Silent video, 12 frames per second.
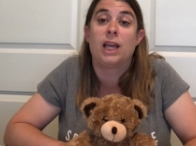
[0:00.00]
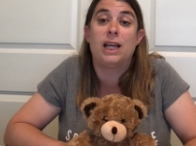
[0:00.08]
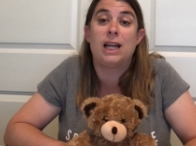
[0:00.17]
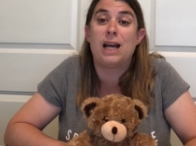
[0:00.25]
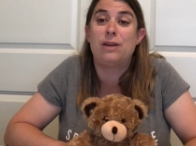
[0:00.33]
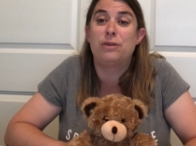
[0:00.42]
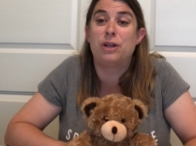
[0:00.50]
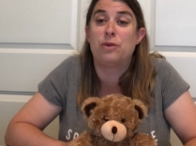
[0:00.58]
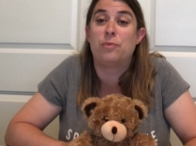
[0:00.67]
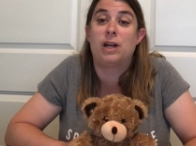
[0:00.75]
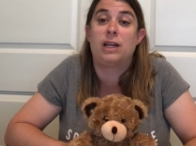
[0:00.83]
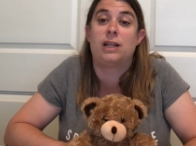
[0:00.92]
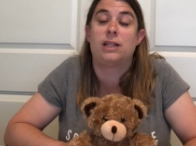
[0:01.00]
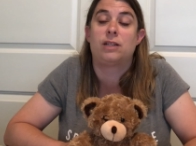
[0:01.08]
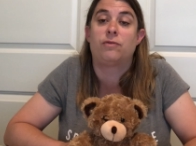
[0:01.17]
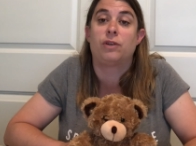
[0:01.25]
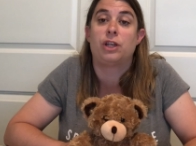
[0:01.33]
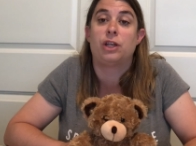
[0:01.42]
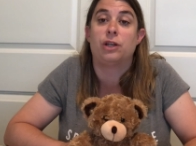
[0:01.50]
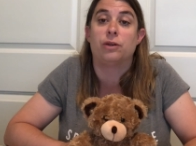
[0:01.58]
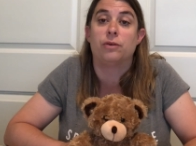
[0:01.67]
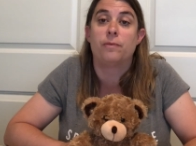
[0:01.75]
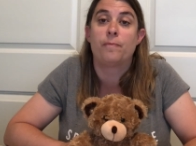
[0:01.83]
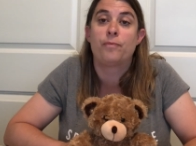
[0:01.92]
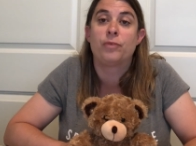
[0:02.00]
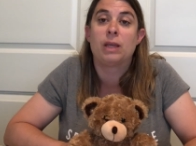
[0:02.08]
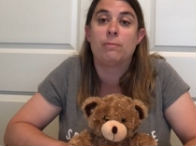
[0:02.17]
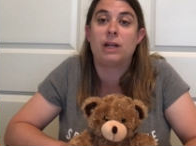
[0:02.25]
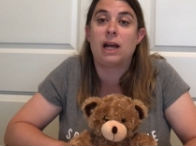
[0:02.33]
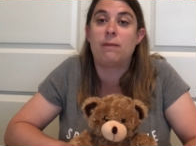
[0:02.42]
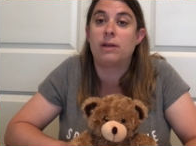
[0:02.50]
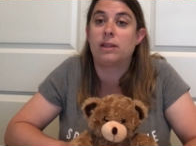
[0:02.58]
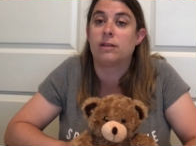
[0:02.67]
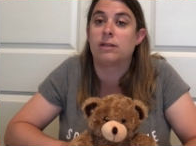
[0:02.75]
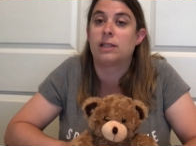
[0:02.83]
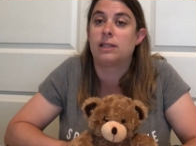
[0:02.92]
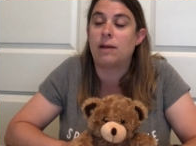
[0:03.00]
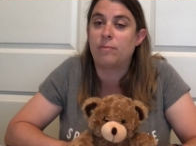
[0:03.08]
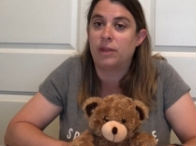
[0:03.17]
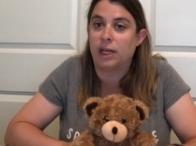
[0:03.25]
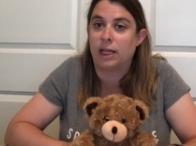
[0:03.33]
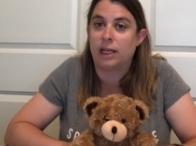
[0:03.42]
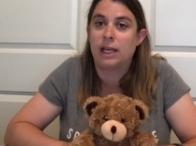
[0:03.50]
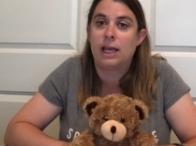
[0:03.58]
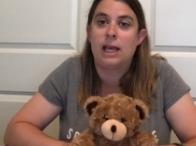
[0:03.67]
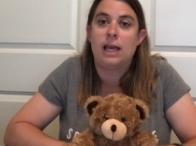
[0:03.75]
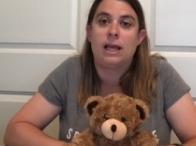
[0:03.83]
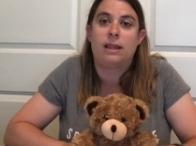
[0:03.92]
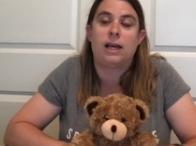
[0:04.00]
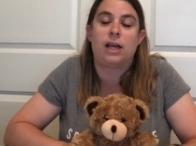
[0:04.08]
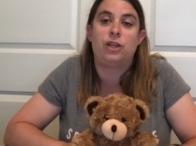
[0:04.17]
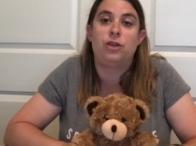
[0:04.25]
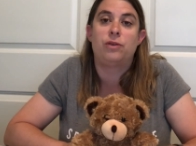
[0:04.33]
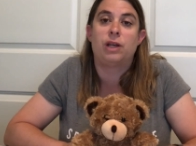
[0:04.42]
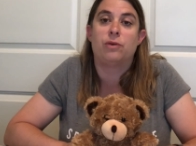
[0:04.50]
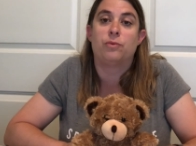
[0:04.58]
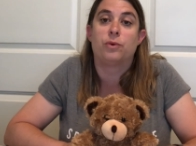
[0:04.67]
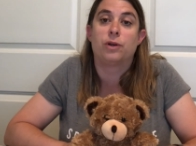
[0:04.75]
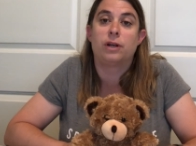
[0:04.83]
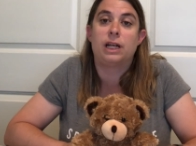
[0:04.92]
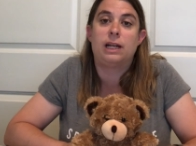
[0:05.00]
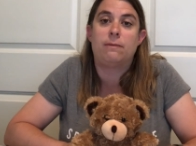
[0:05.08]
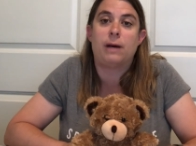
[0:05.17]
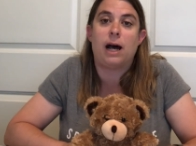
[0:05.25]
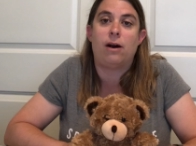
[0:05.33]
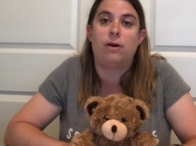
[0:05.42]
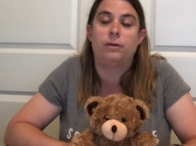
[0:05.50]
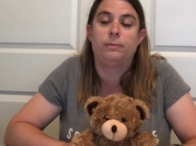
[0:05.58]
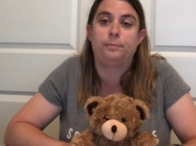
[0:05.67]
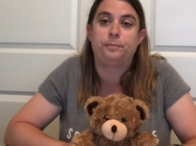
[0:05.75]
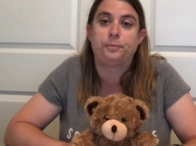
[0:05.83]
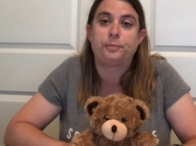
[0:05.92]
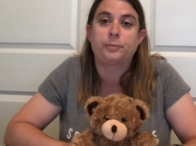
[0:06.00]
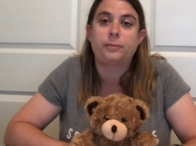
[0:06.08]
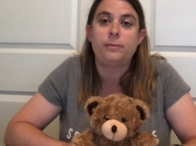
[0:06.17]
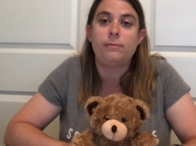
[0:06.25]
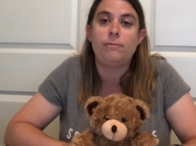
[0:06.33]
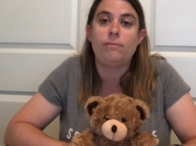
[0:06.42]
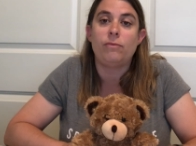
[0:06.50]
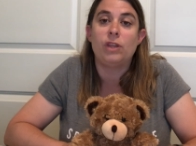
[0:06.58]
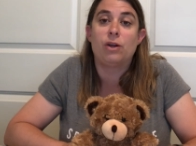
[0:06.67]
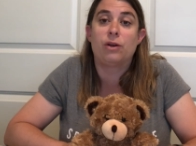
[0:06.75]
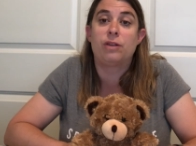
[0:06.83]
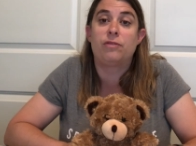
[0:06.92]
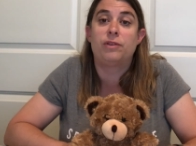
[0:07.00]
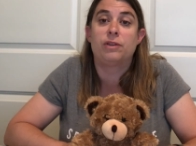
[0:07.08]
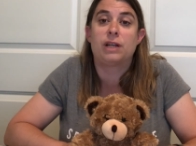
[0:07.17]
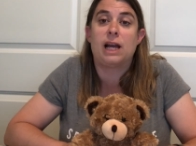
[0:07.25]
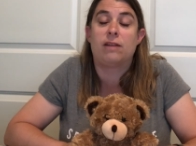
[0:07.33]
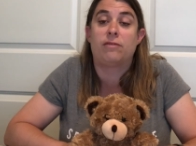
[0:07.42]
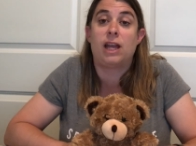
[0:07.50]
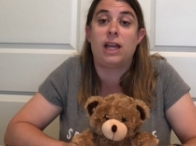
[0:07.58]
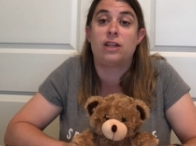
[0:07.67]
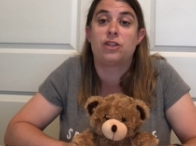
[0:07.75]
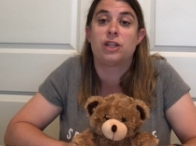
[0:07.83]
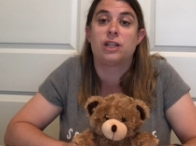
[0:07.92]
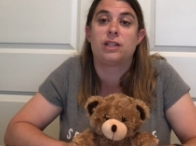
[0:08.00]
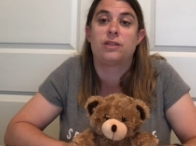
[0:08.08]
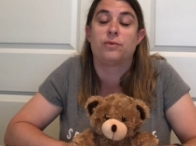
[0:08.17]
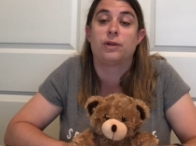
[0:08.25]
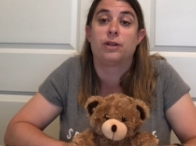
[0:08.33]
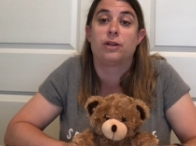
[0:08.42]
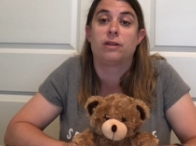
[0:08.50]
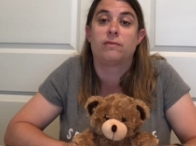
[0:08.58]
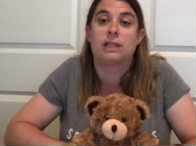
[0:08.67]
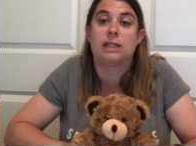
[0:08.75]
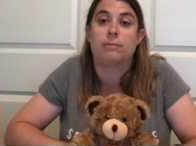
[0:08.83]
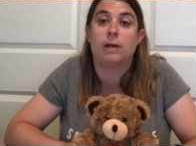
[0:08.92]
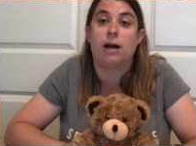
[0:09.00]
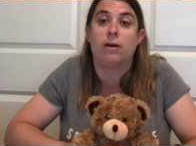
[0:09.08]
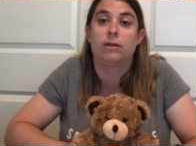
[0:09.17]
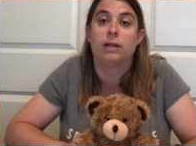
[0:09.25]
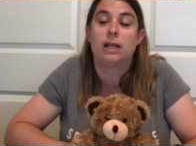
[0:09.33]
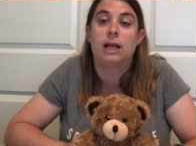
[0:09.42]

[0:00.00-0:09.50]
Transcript: And I don't know what it is for you, but I bet there's something that you get worried about or you feel kind of anxious or nervous about.